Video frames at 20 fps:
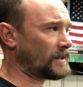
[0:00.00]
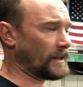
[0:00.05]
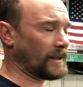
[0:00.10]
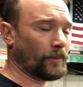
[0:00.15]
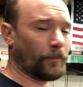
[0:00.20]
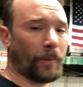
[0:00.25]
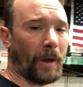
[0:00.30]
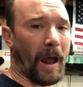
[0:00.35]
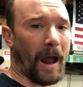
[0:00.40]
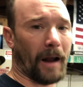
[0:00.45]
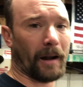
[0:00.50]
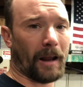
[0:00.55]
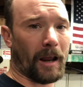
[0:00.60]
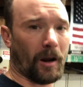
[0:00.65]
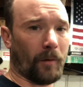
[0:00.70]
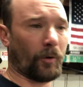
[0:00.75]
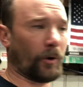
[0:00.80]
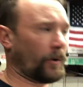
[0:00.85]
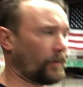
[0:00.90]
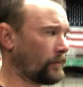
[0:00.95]
impact
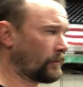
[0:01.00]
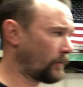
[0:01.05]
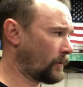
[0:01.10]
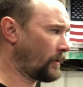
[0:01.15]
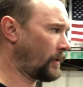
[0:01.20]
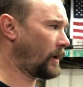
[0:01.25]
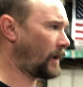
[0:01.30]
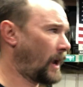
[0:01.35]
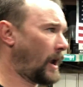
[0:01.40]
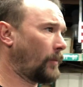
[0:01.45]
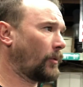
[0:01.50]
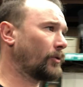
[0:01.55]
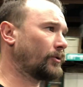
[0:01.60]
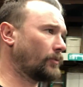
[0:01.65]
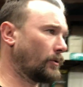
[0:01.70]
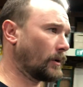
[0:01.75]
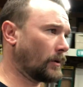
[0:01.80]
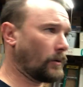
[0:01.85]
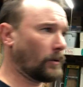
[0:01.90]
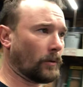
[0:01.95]
hammer
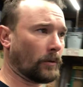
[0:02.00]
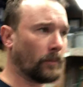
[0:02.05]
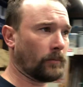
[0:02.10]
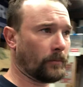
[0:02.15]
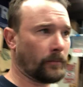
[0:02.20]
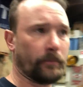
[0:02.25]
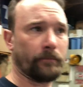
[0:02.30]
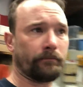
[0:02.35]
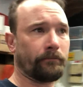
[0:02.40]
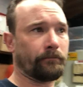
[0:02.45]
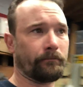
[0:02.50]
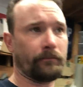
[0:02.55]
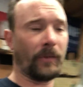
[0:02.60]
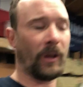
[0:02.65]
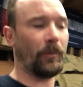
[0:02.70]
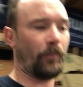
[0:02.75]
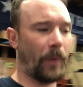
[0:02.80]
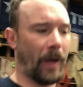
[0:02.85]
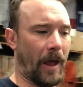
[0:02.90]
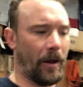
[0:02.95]
drill, or
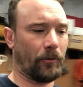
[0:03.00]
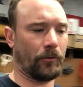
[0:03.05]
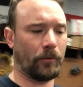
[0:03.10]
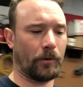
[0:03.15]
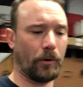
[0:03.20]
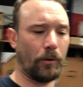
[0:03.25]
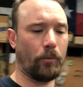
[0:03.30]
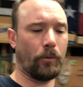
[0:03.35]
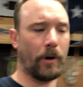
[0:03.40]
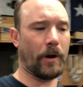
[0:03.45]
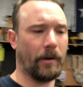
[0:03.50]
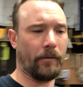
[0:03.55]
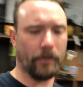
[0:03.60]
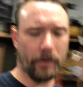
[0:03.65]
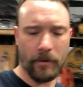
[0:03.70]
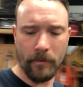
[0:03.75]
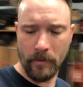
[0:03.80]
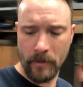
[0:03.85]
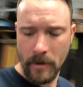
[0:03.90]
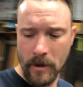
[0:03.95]
impact drill,
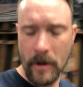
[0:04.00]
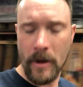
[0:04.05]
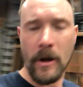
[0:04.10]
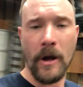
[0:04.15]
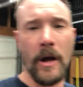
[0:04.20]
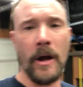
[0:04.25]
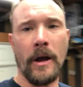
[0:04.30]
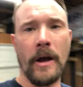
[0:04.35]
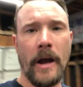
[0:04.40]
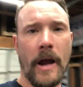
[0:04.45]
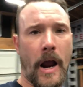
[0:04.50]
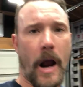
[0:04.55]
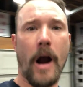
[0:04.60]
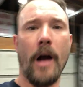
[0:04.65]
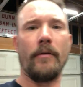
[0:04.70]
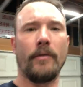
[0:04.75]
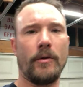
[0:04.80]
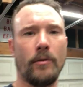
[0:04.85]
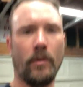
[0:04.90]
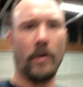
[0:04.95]

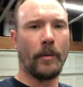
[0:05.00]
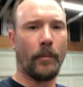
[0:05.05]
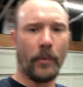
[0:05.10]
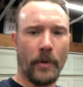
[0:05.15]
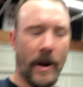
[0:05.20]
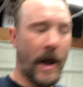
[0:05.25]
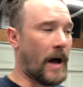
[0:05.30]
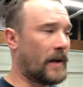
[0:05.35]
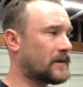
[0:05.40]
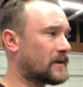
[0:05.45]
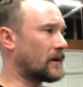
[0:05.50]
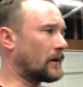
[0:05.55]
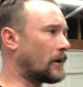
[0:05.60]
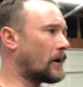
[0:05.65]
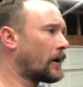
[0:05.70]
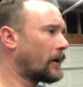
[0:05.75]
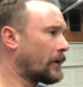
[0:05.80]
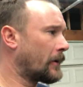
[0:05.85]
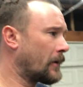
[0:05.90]
however you want to pronounce it.